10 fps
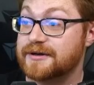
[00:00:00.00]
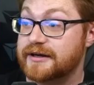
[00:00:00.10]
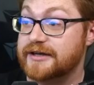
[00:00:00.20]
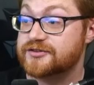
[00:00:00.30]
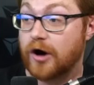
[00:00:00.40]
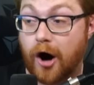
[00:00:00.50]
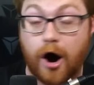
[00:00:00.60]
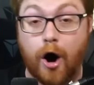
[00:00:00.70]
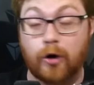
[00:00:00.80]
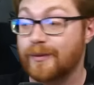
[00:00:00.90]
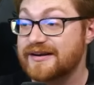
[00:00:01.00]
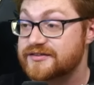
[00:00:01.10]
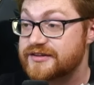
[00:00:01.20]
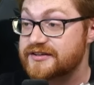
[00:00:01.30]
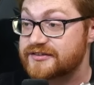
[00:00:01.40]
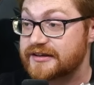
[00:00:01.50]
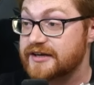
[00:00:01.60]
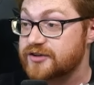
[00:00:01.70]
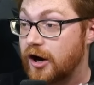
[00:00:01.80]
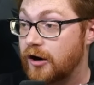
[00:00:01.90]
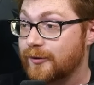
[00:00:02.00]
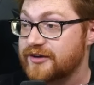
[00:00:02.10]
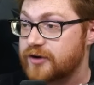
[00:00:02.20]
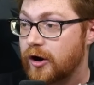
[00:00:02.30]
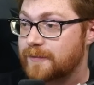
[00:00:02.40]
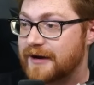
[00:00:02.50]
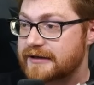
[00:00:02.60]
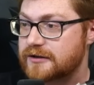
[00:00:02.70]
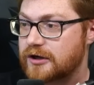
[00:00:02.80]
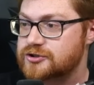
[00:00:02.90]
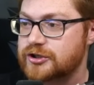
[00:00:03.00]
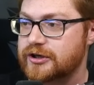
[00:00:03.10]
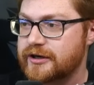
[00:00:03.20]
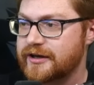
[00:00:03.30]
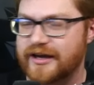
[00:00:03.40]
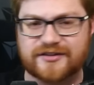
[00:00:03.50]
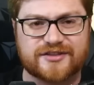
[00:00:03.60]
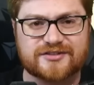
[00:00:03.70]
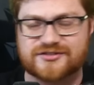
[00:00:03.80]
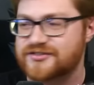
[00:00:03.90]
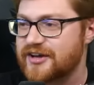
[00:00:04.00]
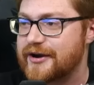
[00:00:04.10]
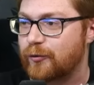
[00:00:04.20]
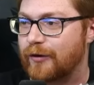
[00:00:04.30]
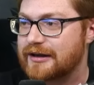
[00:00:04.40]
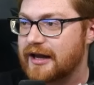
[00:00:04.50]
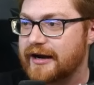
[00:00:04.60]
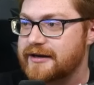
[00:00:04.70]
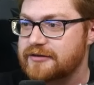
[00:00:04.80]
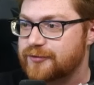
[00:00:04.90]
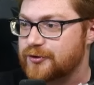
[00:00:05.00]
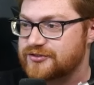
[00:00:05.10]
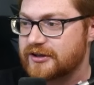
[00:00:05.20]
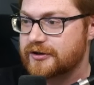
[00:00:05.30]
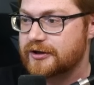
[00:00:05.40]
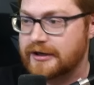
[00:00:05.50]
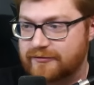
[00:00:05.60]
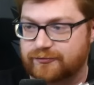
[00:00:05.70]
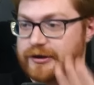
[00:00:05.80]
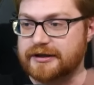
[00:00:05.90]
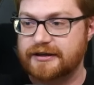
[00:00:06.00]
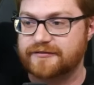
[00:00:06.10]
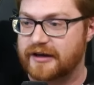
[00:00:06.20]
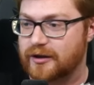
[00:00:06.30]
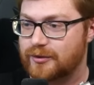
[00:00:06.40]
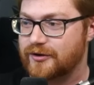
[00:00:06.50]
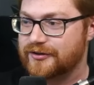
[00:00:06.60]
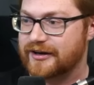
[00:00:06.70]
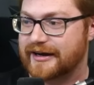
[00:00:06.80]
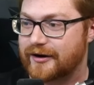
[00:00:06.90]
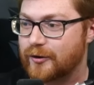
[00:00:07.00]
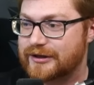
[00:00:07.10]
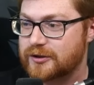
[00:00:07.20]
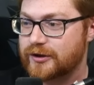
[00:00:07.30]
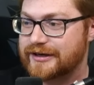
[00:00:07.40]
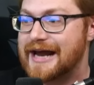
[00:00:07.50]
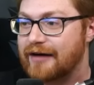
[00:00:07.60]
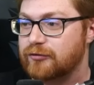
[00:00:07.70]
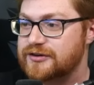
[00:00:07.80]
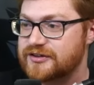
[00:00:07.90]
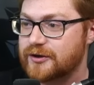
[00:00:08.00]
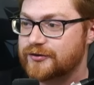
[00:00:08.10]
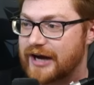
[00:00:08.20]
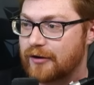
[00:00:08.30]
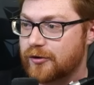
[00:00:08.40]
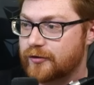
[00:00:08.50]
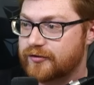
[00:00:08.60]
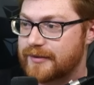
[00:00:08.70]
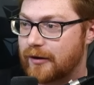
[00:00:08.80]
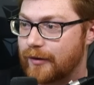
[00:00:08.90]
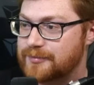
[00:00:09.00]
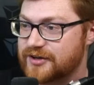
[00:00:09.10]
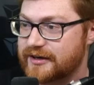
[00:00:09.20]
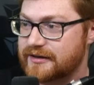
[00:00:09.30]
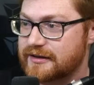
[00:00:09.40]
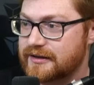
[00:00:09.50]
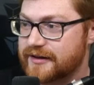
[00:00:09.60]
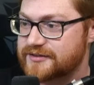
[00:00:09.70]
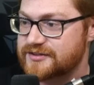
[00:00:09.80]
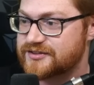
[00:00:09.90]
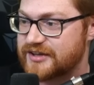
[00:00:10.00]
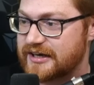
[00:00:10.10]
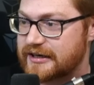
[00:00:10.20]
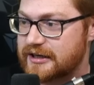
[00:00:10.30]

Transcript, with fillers: It's always this thing. It's always RPAC launcher. Is this just like Redline Info Stealer freely available? I don't know, included in every single download from that website. That's insane.